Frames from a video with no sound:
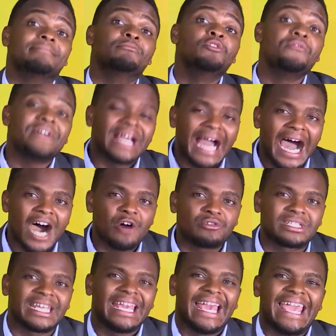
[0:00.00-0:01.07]
moving
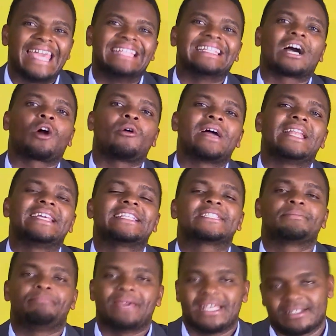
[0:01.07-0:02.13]
out and acquiring
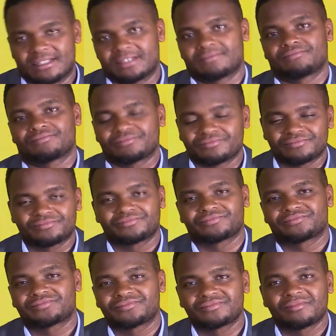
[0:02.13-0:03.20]
space.
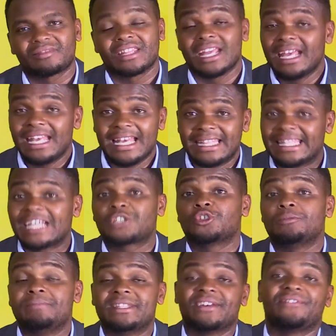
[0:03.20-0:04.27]
That
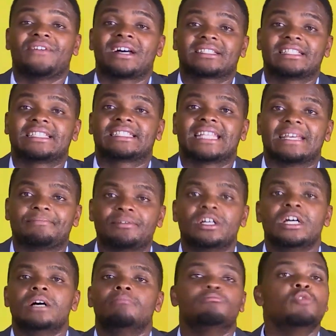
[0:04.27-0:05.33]
should be the first step.
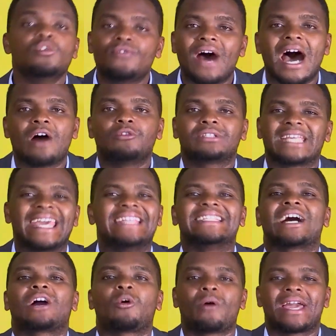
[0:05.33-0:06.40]
Move out
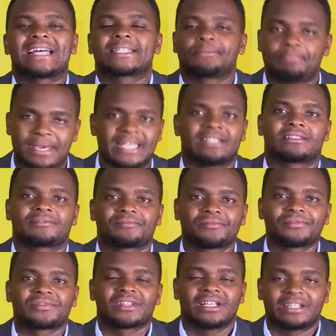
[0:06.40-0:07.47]
and acquire space.
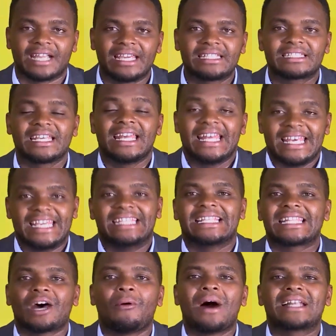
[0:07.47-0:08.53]
Right? In
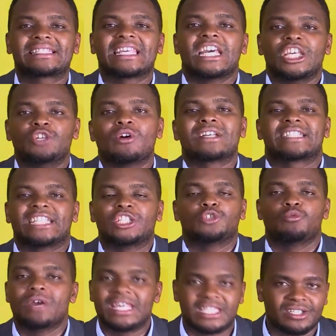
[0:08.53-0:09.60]
other words, your
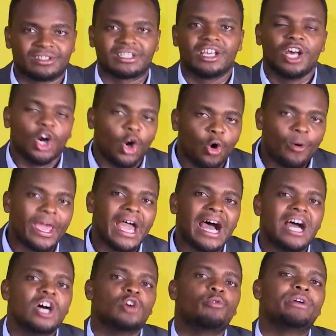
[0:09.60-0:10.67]
situation. Where
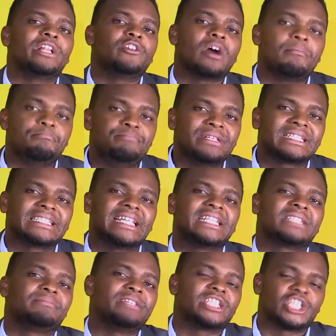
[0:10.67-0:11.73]
will your
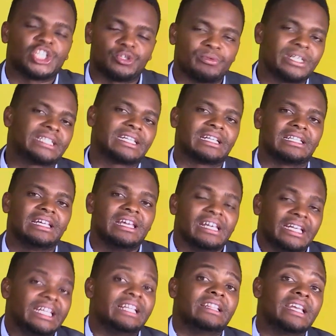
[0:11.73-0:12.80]
business be situated?
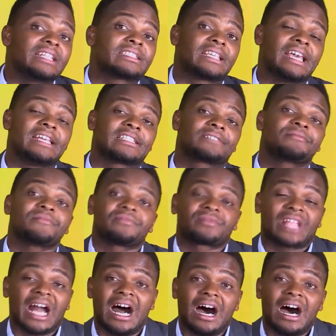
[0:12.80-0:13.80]
In this case,